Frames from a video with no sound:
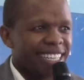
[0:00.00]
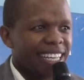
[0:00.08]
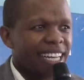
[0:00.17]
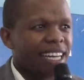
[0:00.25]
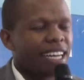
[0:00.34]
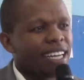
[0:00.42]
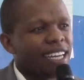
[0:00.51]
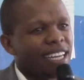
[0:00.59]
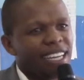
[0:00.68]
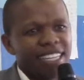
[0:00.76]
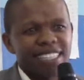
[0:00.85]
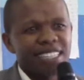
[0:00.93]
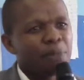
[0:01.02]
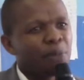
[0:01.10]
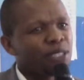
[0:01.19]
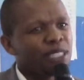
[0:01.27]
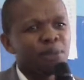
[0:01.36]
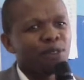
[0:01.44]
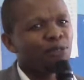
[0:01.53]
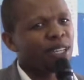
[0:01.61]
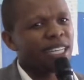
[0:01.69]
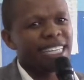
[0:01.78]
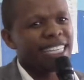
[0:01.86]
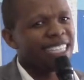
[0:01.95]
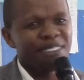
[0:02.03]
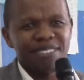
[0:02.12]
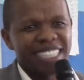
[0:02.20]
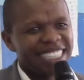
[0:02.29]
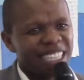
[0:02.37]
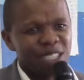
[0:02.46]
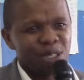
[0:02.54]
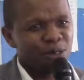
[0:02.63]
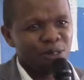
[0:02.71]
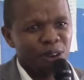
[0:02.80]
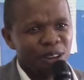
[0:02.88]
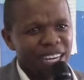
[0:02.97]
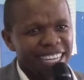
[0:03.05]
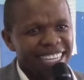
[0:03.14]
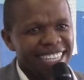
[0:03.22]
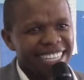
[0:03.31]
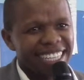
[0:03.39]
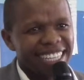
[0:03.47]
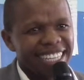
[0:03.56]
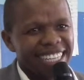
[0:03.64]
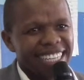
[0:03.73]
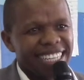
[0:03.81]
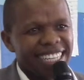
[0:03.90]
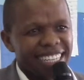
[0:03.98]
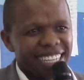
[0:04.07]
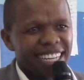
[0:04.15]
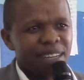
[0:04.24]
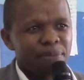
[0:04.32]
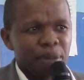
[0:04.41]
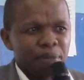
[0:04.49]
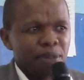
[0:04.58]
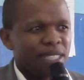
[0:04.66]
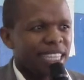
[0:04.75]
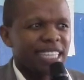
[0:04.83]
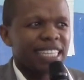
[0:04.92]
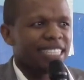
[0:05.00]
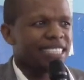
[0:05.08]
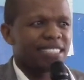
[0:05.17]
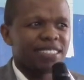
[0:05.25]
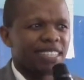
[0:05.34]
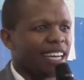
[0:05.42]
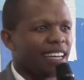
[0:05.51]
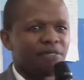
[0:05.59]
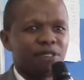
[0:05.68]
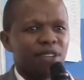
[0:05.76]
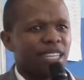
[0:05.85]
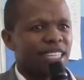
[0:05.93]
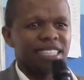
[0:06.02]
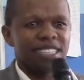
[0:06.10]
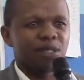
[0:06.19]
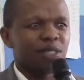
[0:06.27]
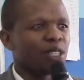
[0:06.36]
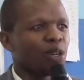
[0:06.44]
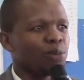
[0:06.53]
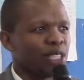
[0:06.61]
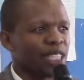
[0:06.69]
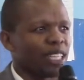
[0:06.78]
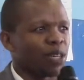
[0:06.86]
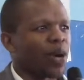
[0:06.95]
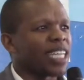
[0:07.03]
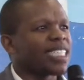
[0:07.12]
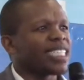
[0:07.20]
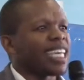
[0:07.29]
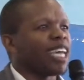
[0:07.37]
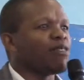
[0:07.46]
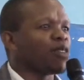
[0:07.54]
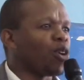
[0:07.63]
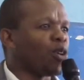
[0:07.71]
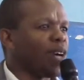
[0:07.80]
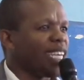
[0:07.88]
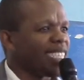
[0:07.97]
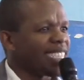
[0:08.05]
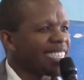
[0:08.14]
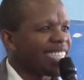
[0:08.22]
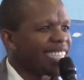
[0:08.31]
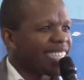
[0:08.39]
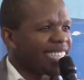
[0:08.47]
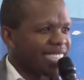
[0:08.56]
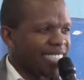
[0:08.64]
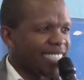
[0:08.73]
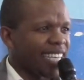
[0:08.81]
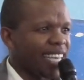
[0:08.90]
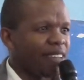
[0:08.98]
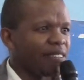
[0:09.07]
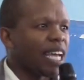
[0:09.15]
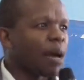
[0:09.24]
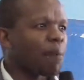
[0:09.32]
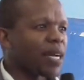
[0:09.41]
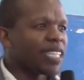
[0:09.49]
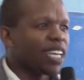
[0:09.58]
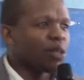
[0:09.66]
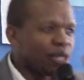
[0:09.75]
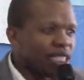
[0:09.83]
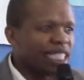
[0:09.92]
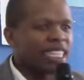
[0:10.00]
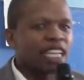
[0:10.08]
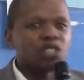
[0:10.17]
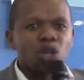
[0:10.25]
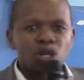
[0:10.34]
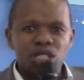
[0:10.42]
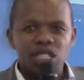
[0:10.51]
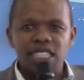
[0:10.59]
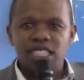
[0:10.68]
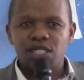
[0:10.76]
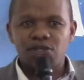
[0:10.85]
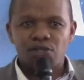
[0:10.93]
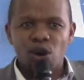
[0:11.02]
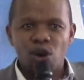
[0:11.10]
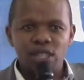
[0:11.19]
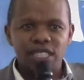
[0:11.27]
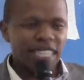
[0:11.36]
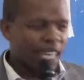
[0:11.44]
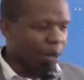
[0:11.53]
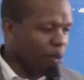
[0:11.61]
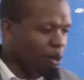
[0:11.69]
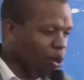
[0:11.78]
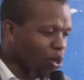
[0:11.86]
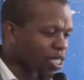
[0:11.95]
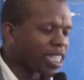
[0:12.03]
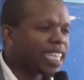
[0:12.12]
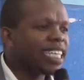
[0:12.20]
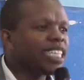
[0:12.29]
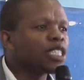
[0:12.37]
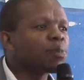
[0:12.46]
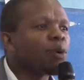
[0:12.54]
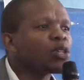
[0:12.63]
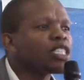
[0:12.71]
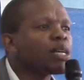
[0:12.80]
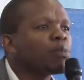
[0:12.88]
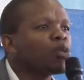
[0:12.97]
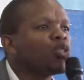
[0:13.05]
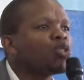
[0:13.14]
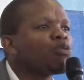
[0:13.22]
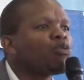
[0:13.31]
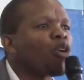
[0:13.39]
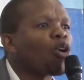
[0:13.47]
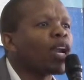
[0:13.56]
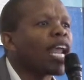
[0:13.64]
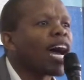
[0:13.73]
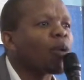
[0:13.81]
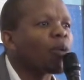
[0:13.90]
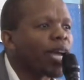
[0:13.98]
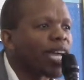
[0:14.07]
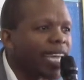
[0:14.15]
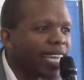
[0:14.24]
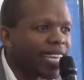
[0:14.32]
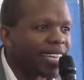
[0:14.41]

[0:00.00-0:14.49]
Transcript: Uh, is it possible for a leader of the church to fall? Yes. Yeah. People think it's uh, falling is not an option. Once saved, always saved. But can you see that doctrine is flawed? because it is possible to fall away.